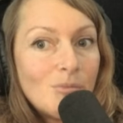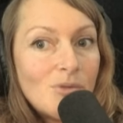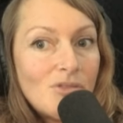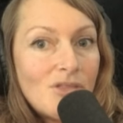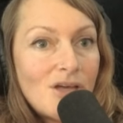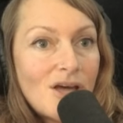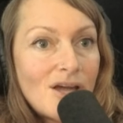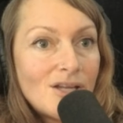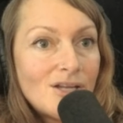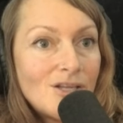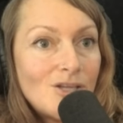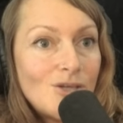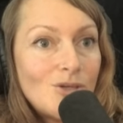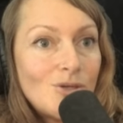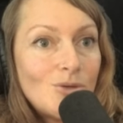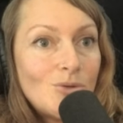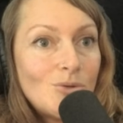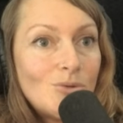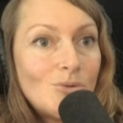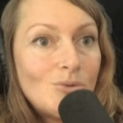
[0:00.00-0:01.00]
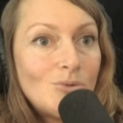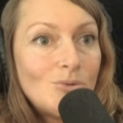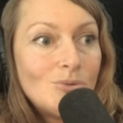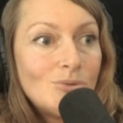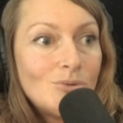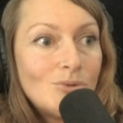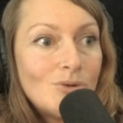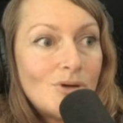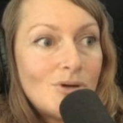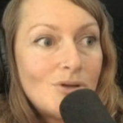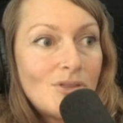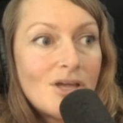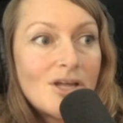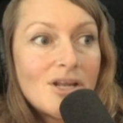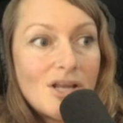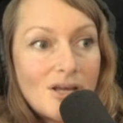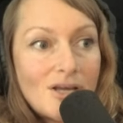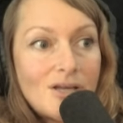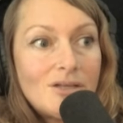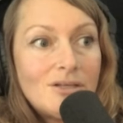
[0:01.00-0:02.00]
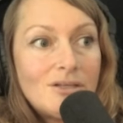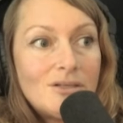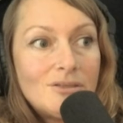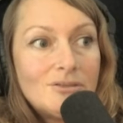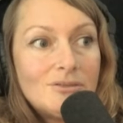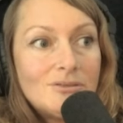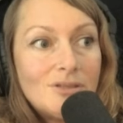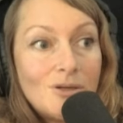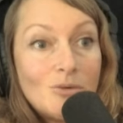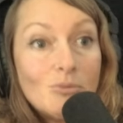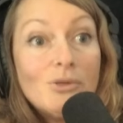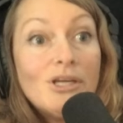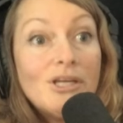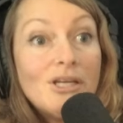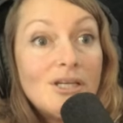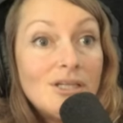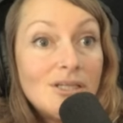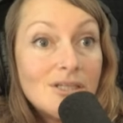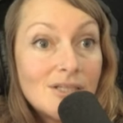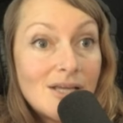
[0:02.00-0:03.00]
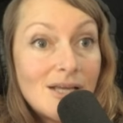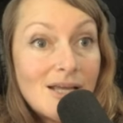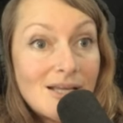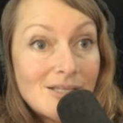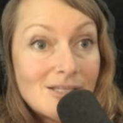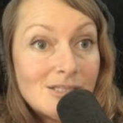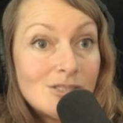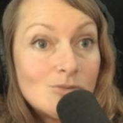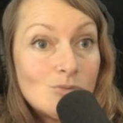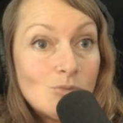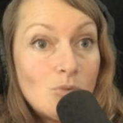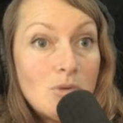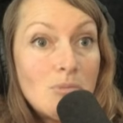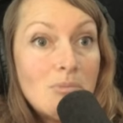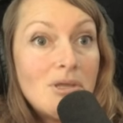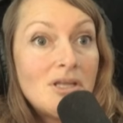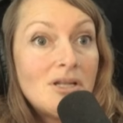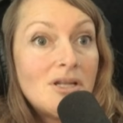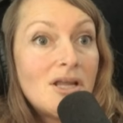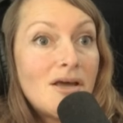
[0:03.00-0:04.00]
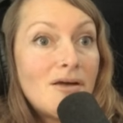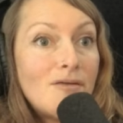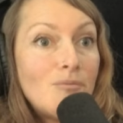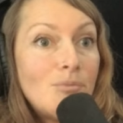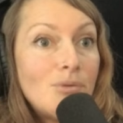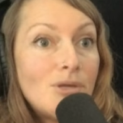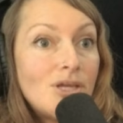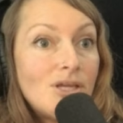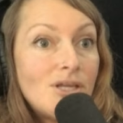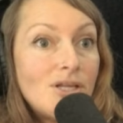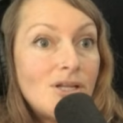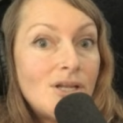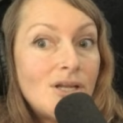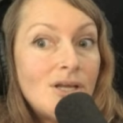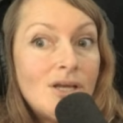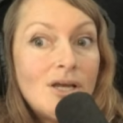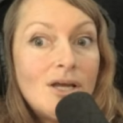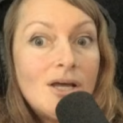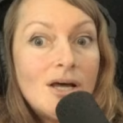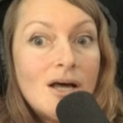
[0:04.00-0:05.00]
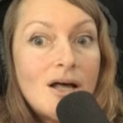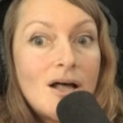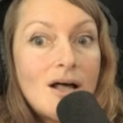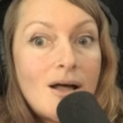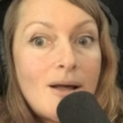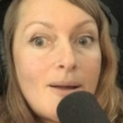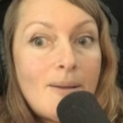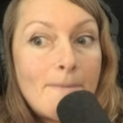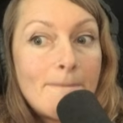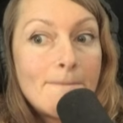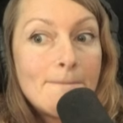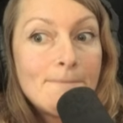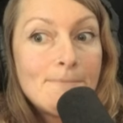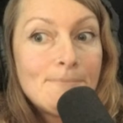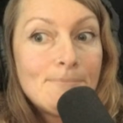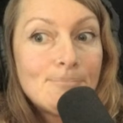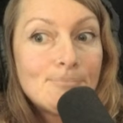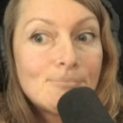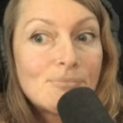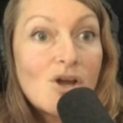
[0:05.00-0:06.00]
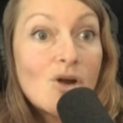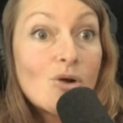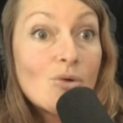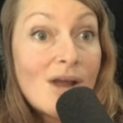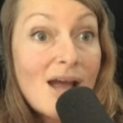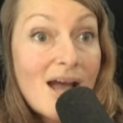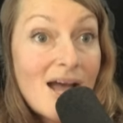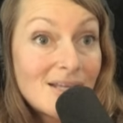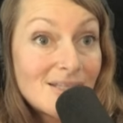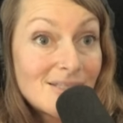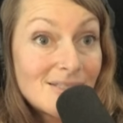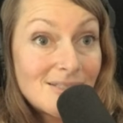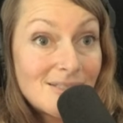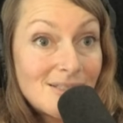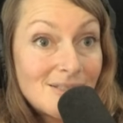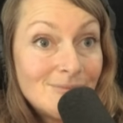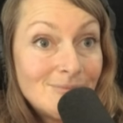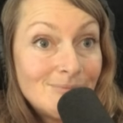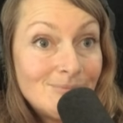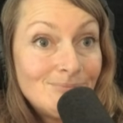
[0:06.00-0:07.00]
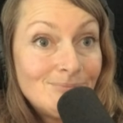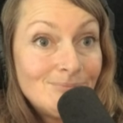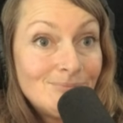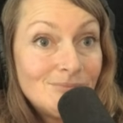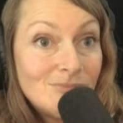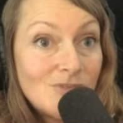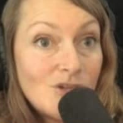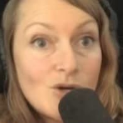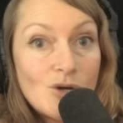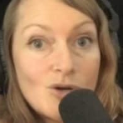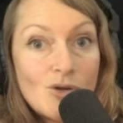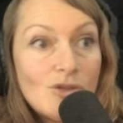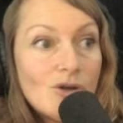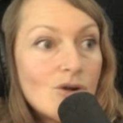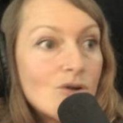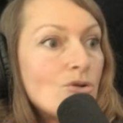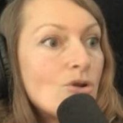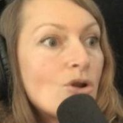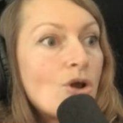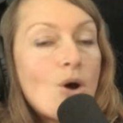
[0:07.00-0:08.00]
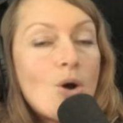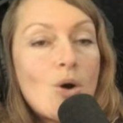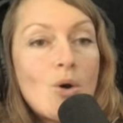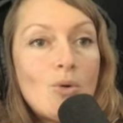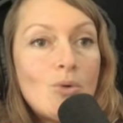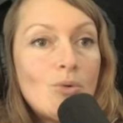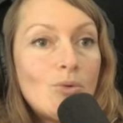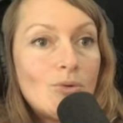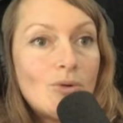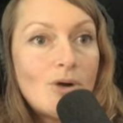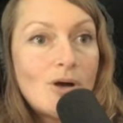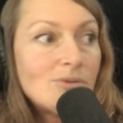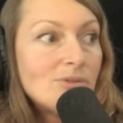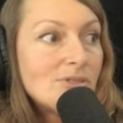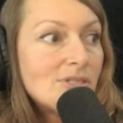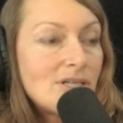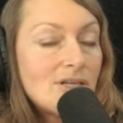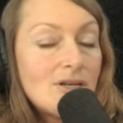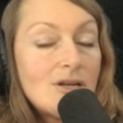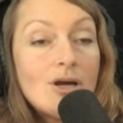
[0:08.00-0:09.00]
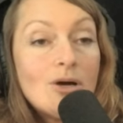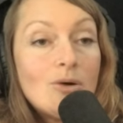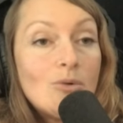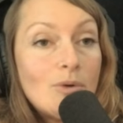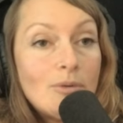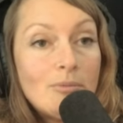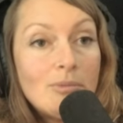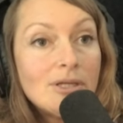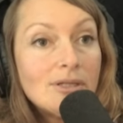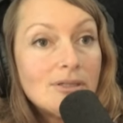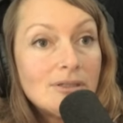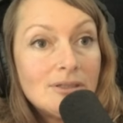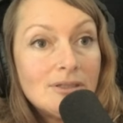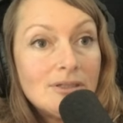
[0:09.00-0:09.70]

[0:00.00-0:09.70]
that you, that, uh, that we as women have been um, harassed, there, there are no, I would say, no women